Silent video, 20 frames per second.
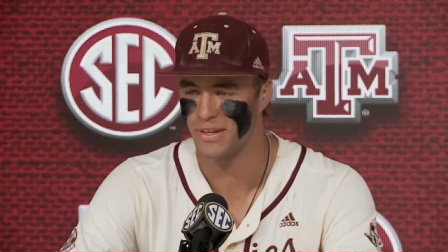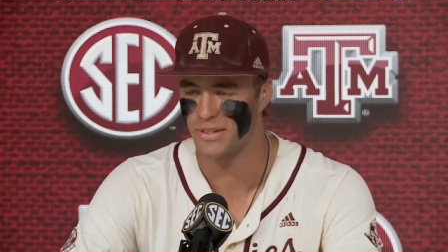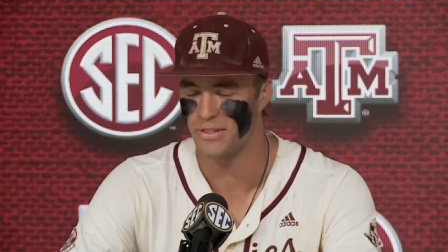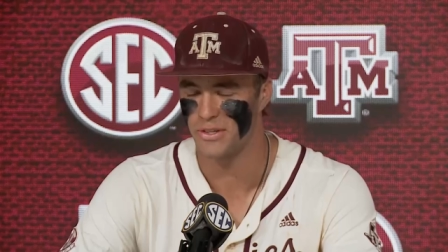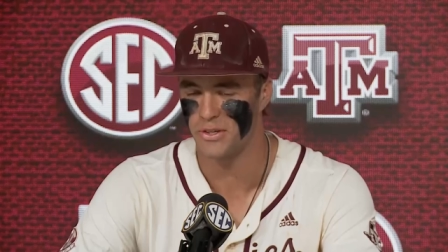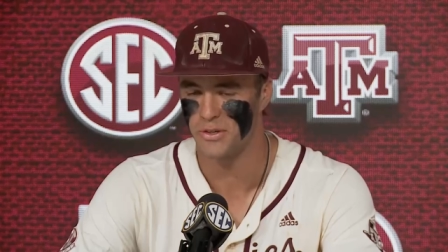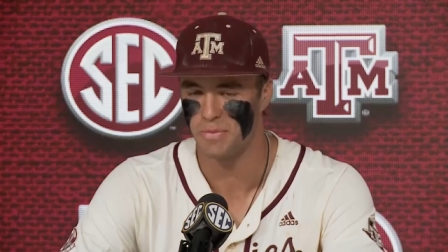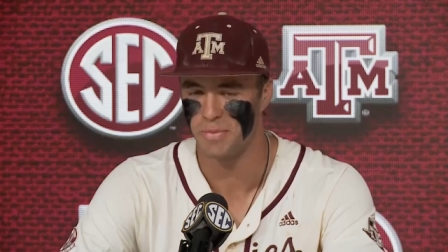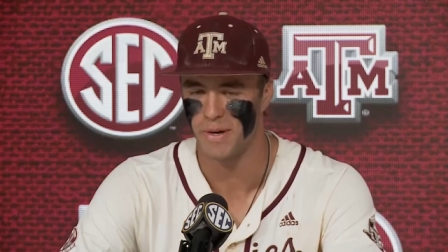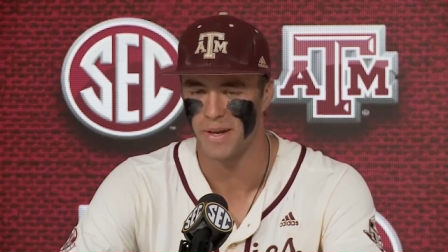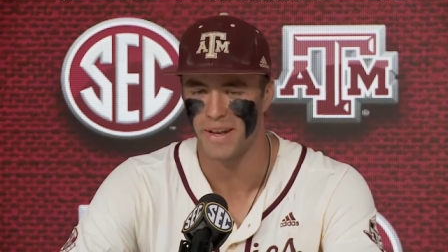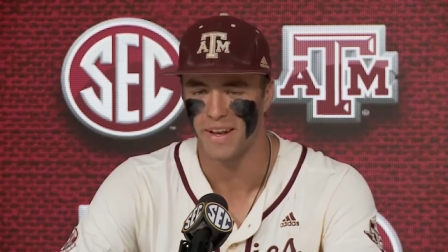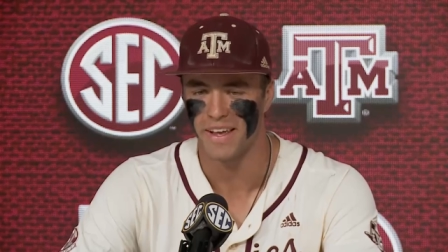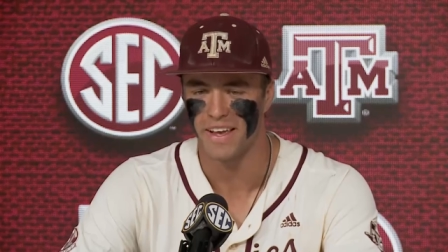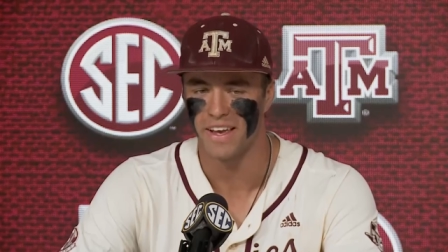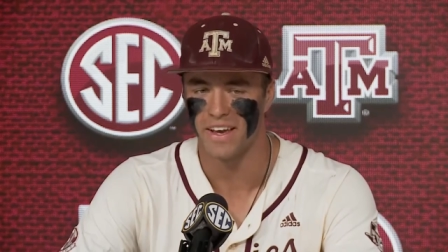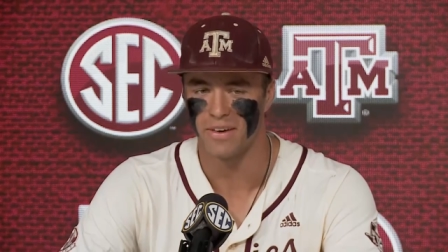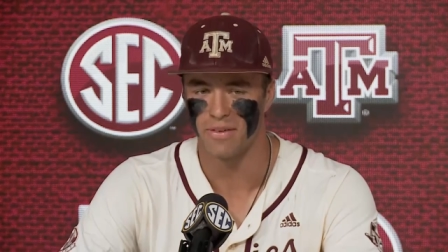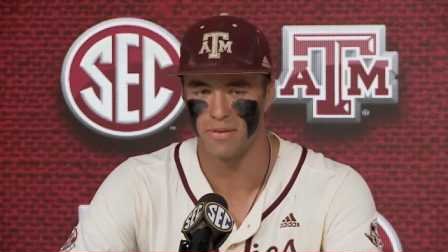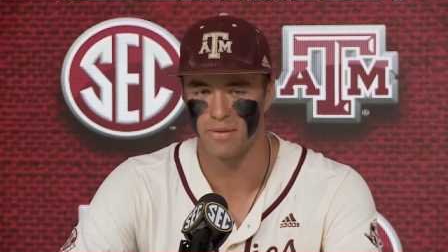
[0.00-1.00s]
too, but
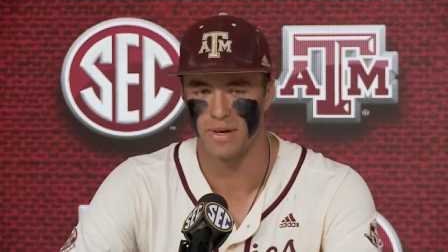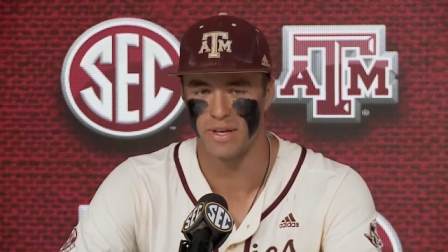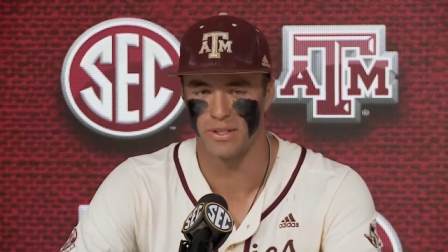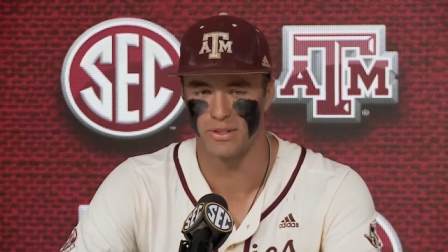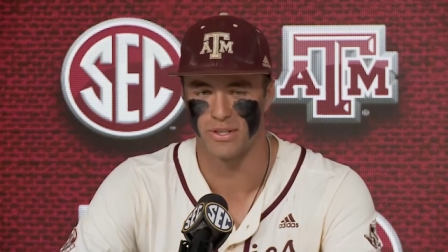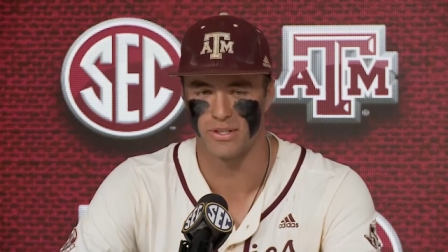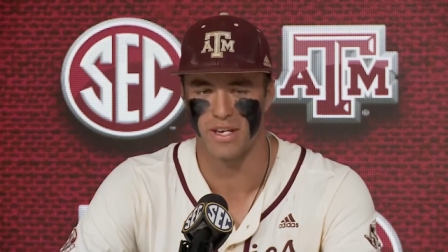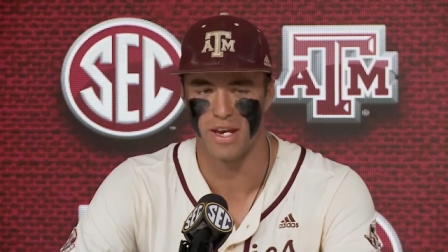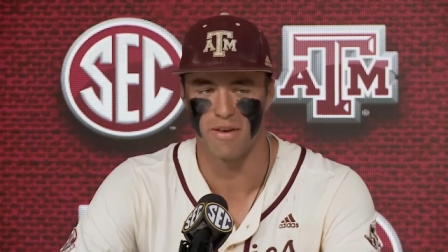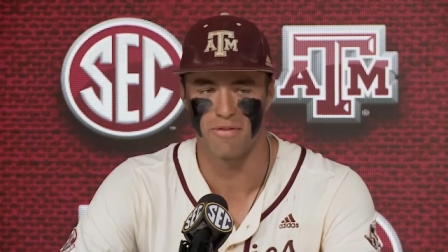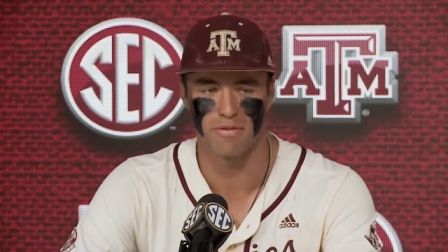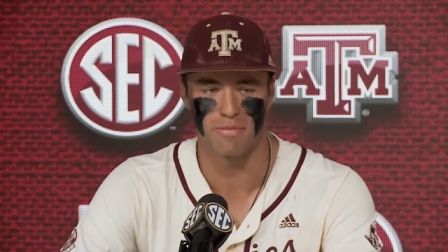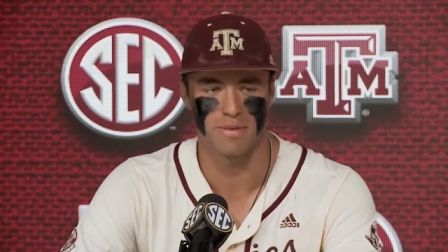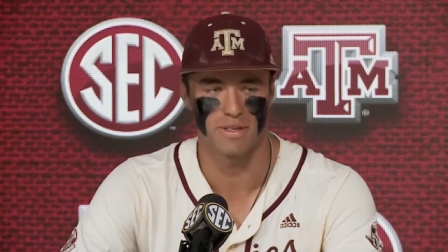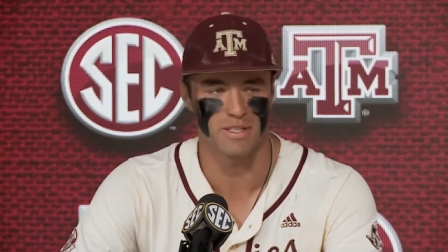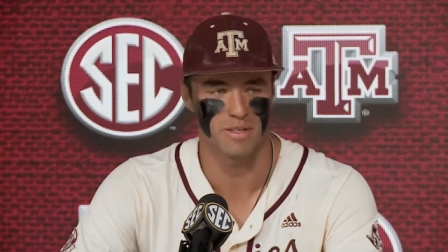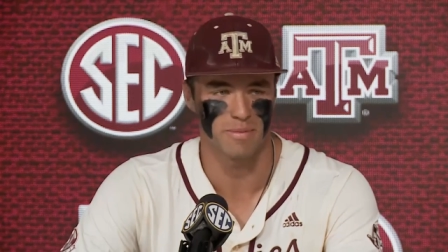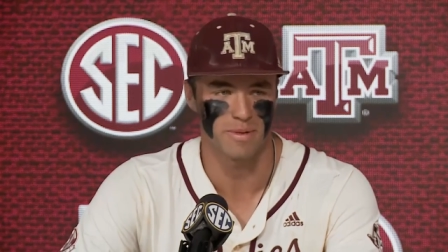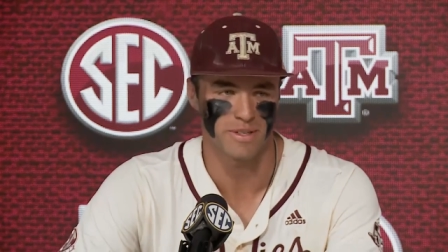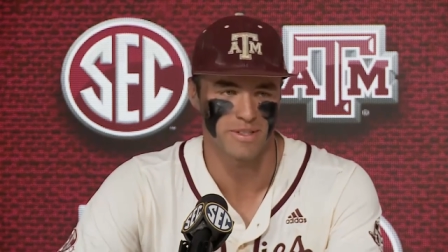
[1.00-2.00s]
we just came from
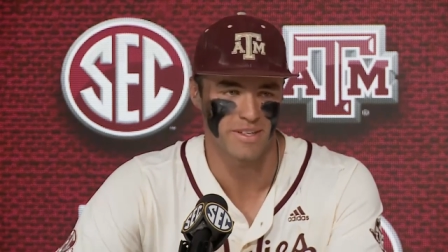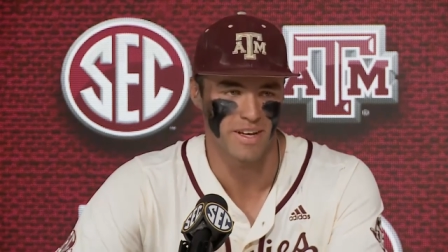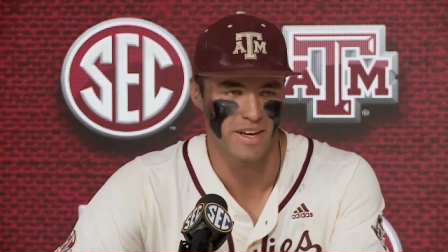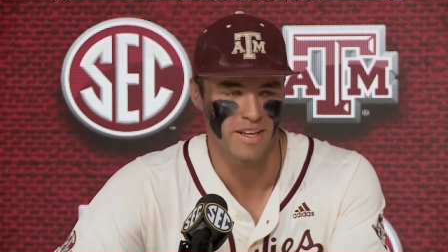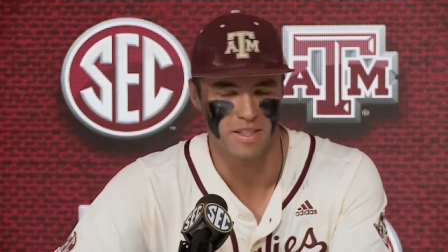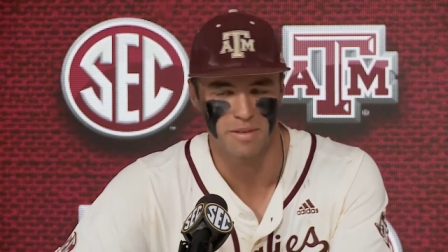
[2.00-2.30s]
Mississippi State